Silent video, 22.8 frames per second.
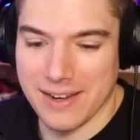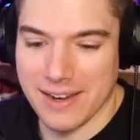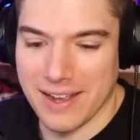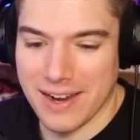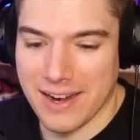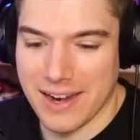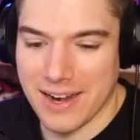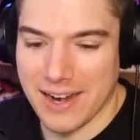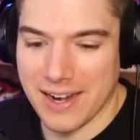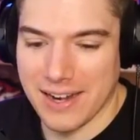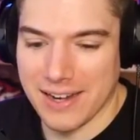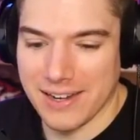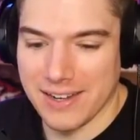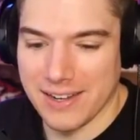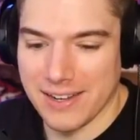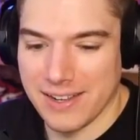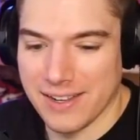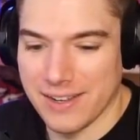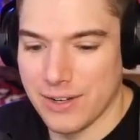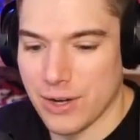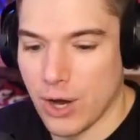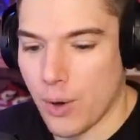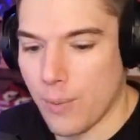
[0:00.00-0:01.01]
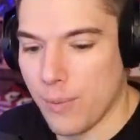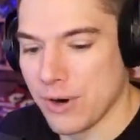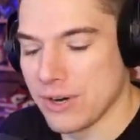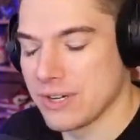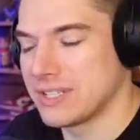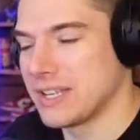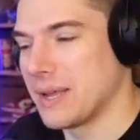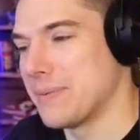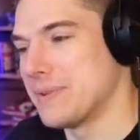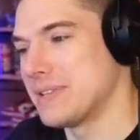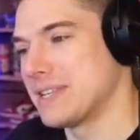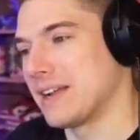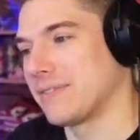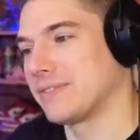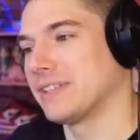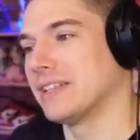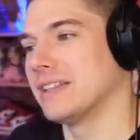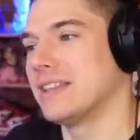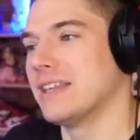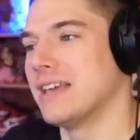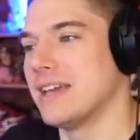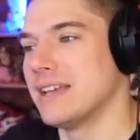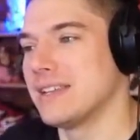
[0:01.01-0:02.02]
All right. No more summons after
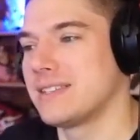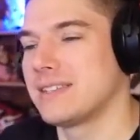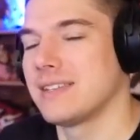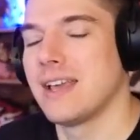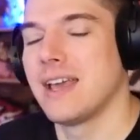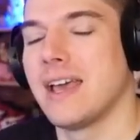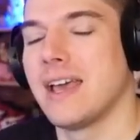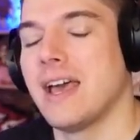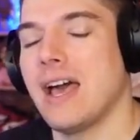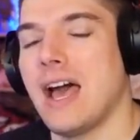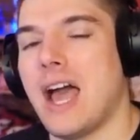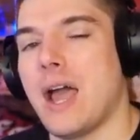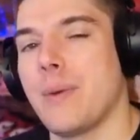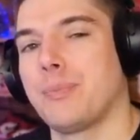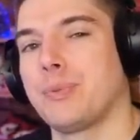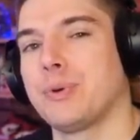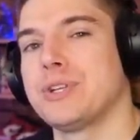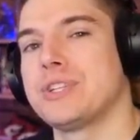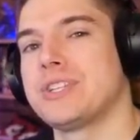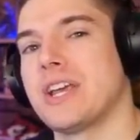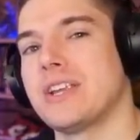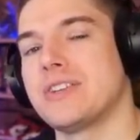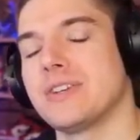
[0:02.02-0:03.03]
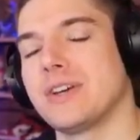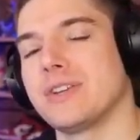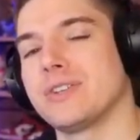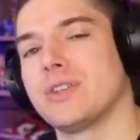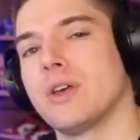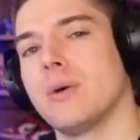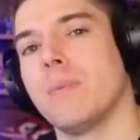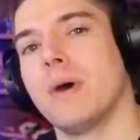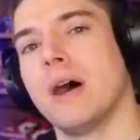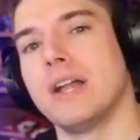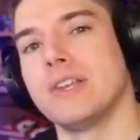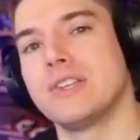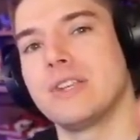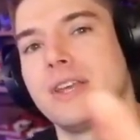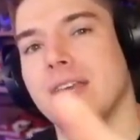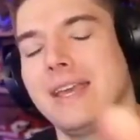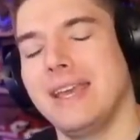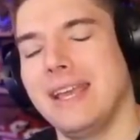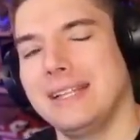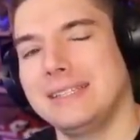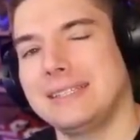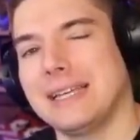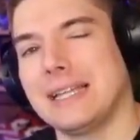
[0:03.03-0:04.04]
this. I appreciate y'all so much.
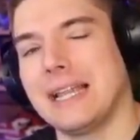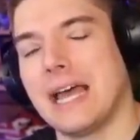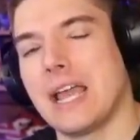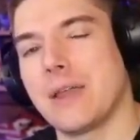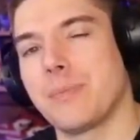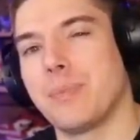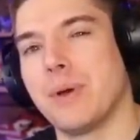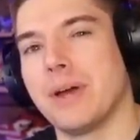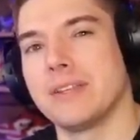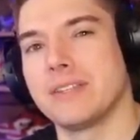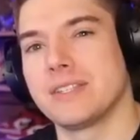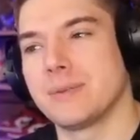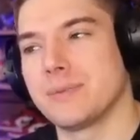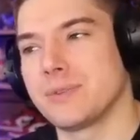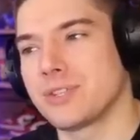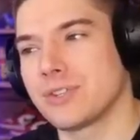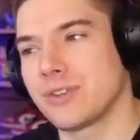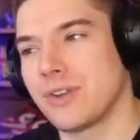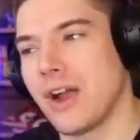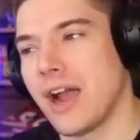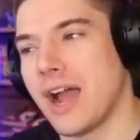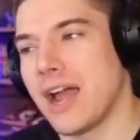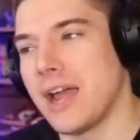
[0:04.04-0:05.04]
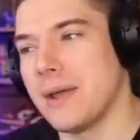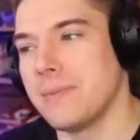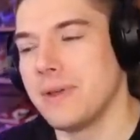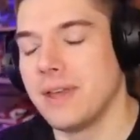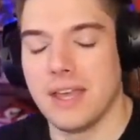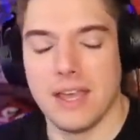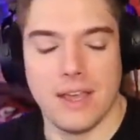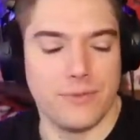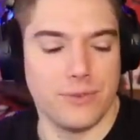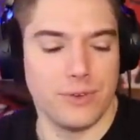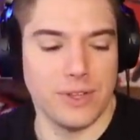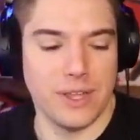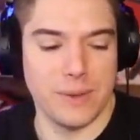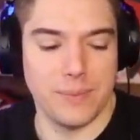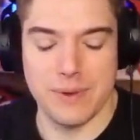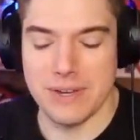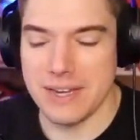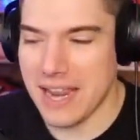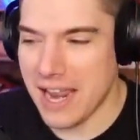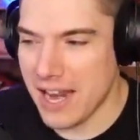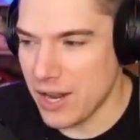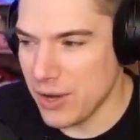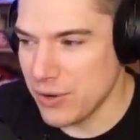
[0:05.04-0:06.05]
Hit that like button, subscribe. If you're like, but
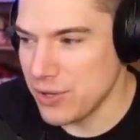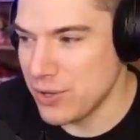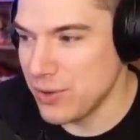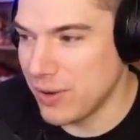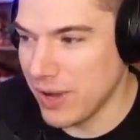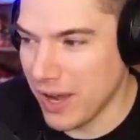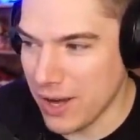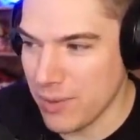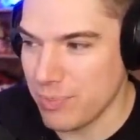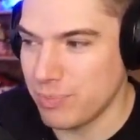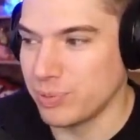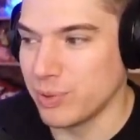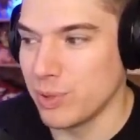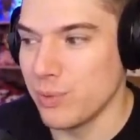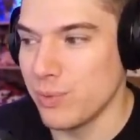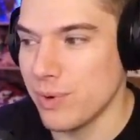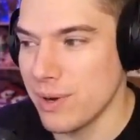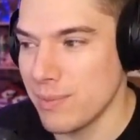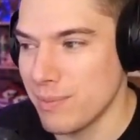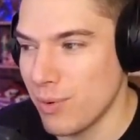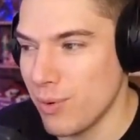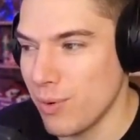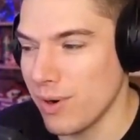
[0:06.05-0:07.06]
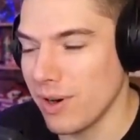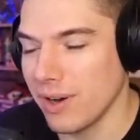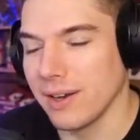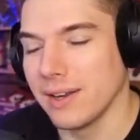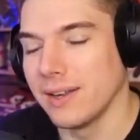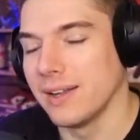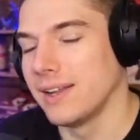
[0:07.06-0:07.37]
Nano, you gotta pull one more.